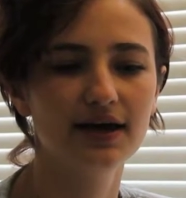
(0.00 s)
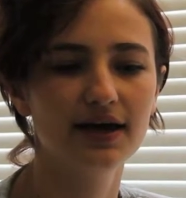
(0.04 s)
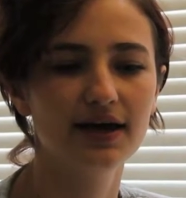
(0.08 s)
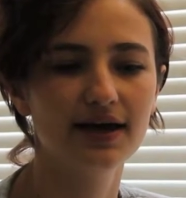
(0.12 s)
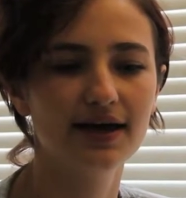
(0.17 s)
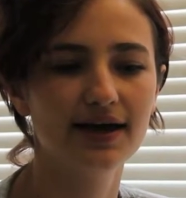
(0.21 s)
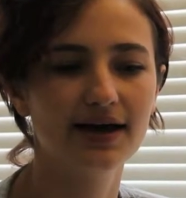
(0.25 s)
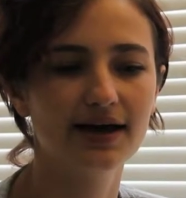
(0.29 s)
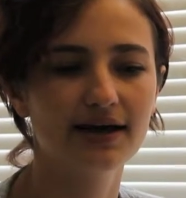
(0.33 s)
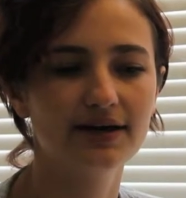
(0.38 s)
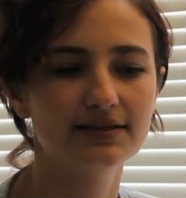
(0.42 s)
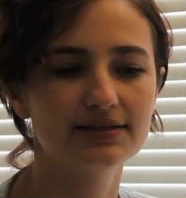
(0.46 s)

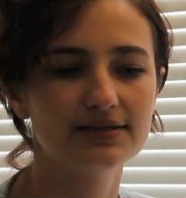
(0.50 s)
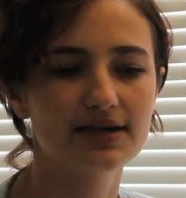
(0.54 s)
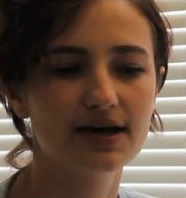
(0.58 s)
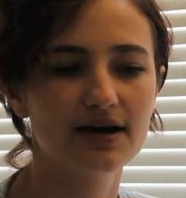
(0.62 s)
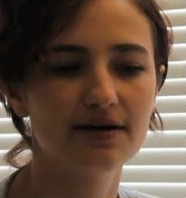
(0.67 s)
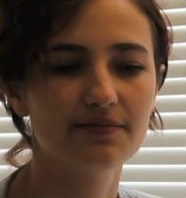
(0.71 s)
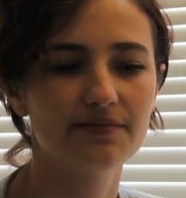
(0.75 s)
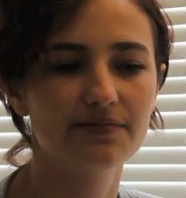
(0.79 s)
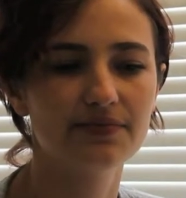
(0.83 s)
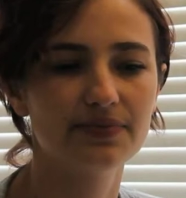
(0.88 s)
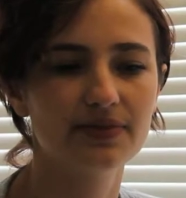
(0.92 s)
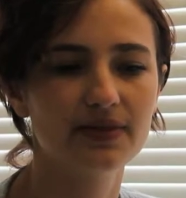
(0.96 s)
And
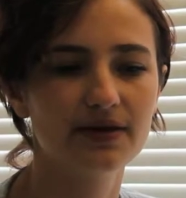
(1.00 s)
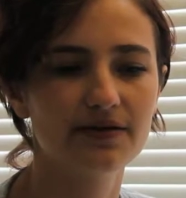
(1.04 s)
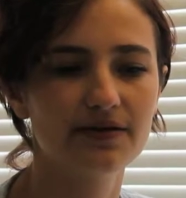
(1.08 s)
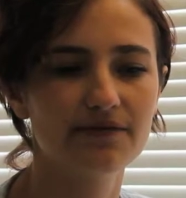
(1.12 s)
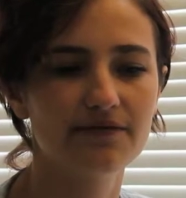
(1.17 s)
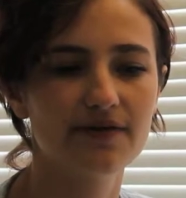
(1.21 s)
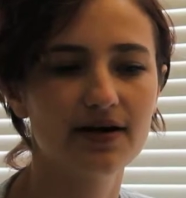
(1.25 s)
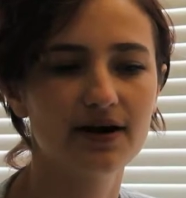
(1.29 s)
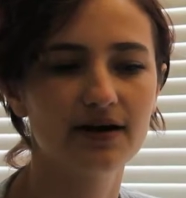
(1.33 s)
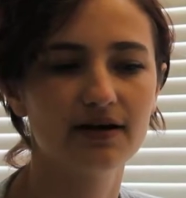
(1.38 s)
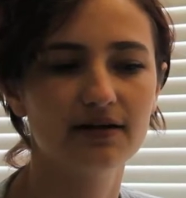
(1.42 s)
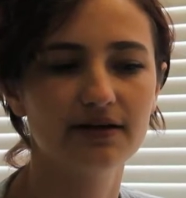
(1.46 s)
um, they
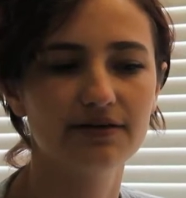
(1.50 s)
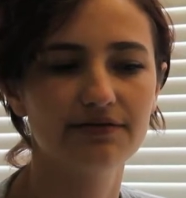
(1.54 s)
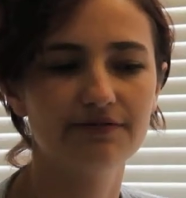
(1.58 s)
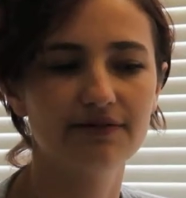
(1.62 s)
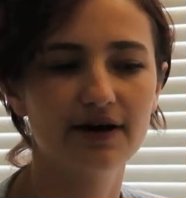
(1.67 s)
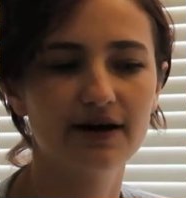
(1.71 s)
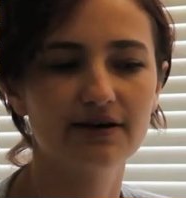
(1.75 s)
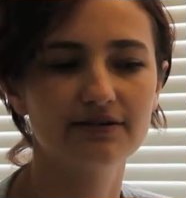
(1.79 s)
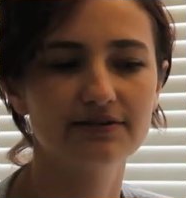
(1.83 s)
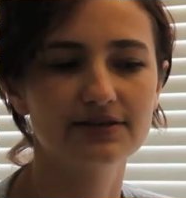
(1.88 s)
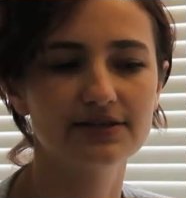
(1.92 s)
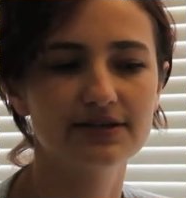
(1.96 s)
finally
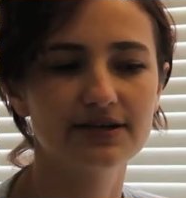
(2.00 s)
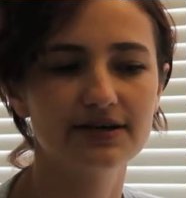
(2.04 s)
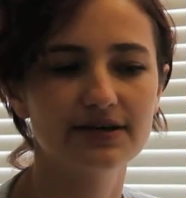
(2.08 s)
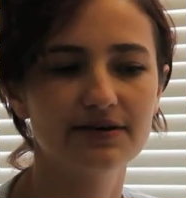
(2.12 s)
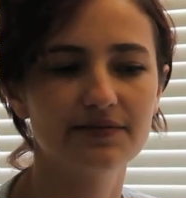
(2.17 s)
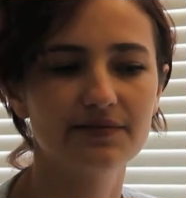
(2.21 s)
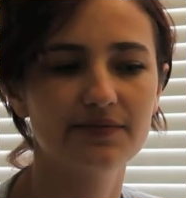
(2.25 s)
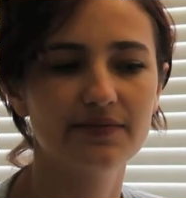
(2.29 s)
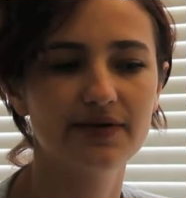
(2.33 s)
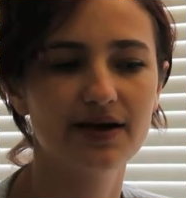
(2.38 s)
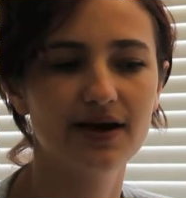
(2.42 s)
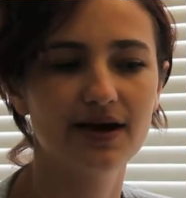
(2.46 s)
found
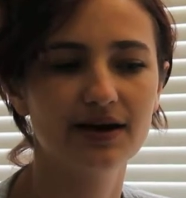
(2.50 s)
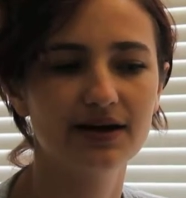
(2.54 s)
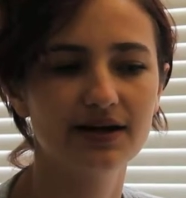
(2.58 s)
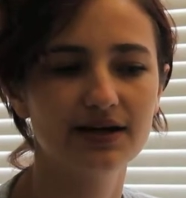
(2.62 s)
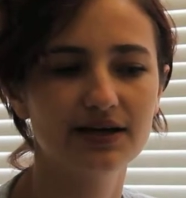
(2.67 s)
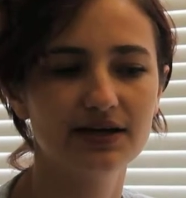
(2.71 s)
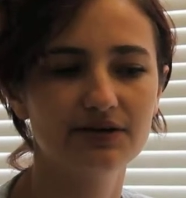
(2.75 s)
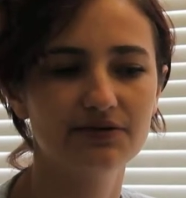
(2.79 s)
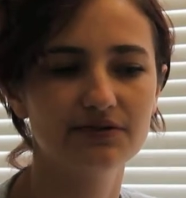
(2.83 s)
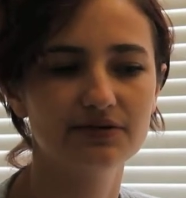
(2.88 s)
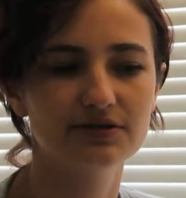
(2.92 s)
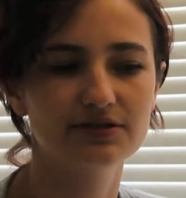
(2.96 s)
him. And
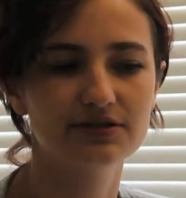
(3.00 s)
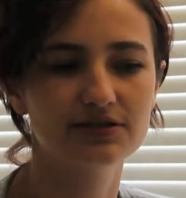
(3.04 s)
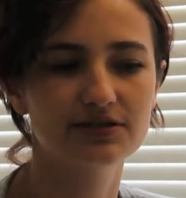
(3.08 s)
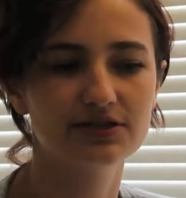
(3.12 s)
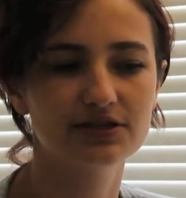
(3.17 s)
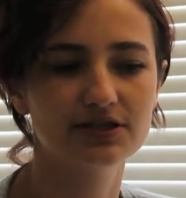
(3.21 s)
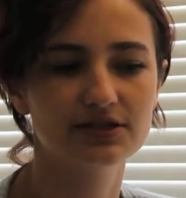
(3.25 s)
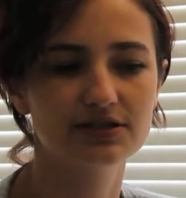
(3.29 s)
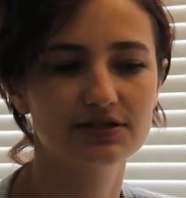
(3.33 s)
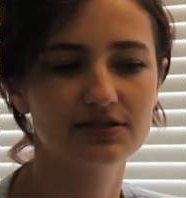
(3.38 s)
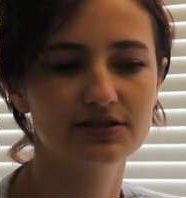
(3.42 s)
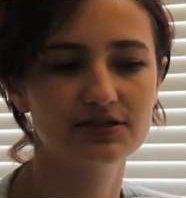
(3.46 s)
he was
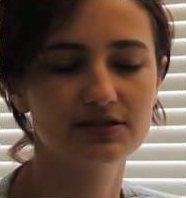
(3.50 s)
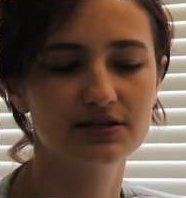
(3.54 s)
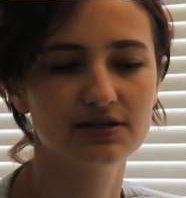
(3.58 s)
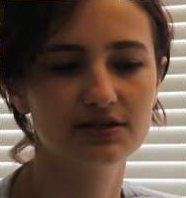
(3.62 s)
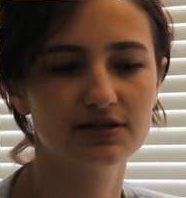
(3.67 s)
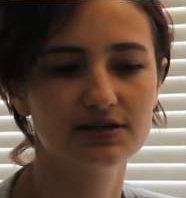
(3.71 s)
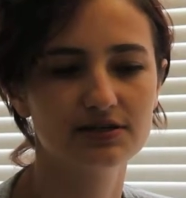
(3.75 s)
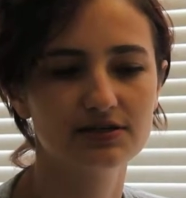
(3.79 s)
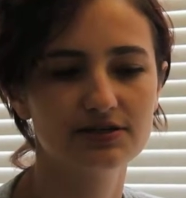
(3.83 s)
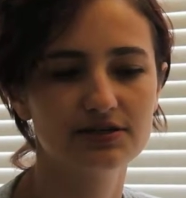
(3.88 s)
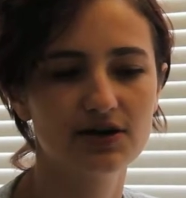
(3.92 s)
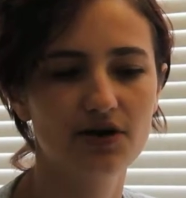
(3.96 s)
just
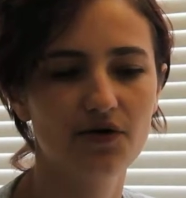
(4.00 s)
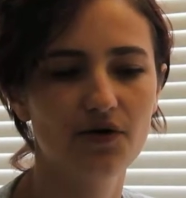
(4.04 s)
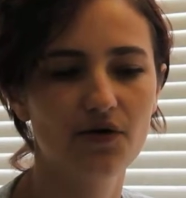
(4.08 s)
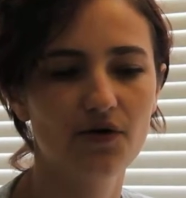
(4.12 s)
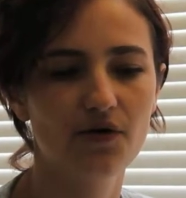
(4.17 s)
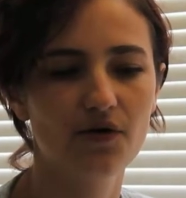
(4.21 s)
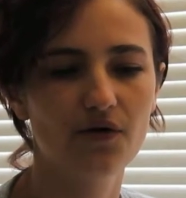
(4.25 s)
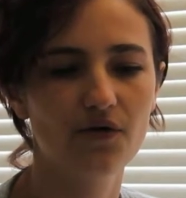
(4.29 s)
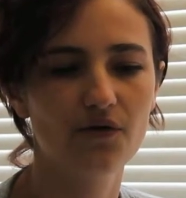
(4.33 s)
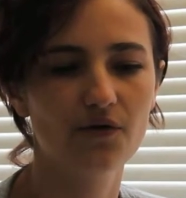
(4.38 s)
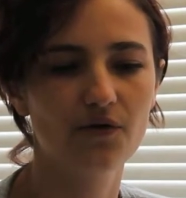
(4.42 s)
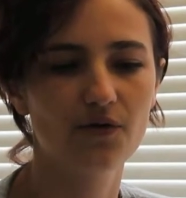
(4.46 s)
so
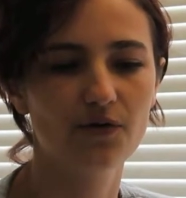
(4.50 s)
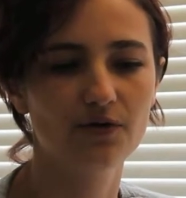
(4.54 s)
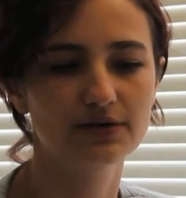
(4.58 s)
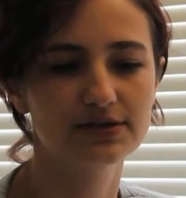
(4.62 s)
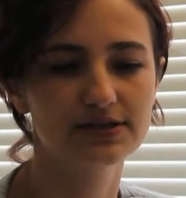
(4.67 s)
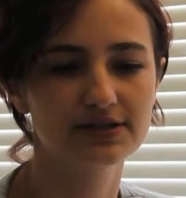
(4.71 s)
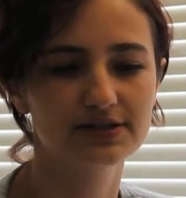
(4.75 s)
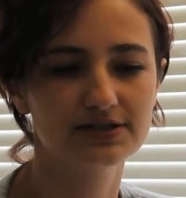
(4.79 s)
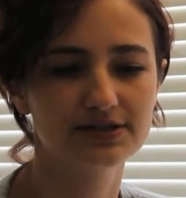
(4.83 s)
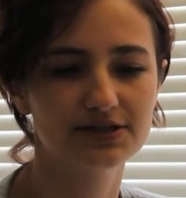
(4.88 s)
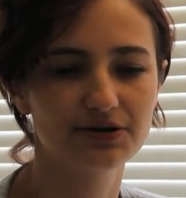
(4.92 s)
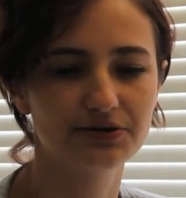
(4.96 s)
old
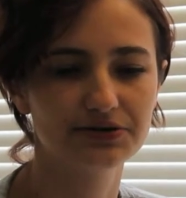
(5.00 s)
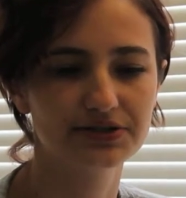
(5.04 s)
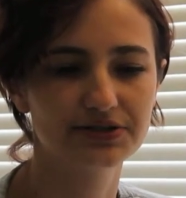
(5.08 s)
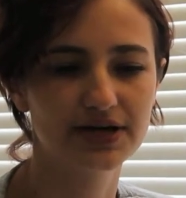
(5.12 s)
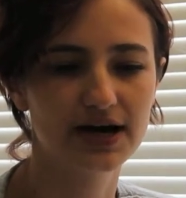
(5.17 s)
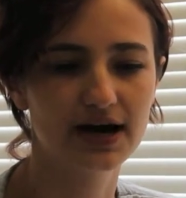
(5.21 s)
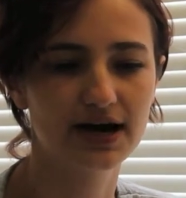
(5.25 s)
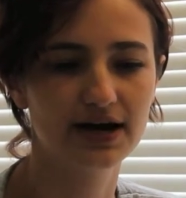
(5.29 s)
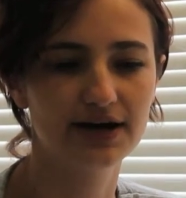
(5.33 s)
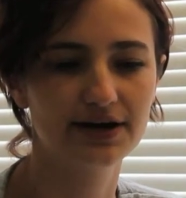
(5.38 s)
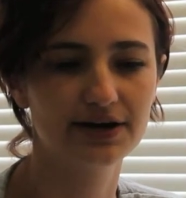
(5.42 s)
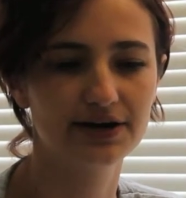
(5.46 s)
and so
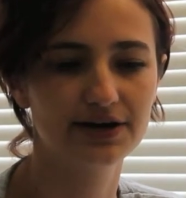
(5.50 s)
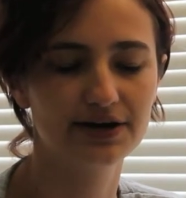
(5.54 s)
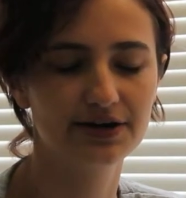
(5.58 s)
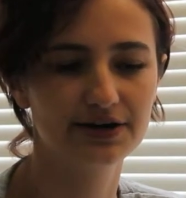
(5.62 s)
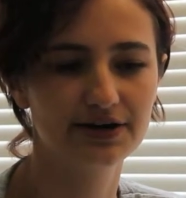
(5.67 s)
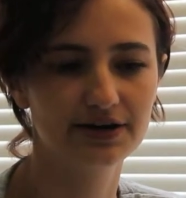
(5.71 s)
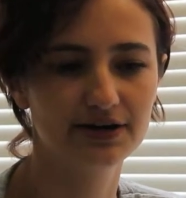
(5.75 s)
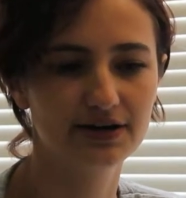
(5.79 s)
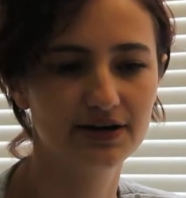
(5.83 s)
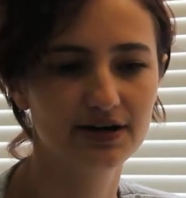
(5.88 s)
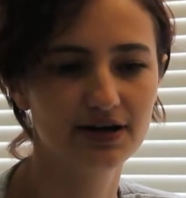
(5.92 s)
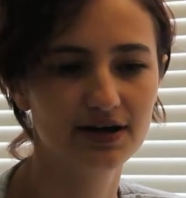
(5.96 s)
tired.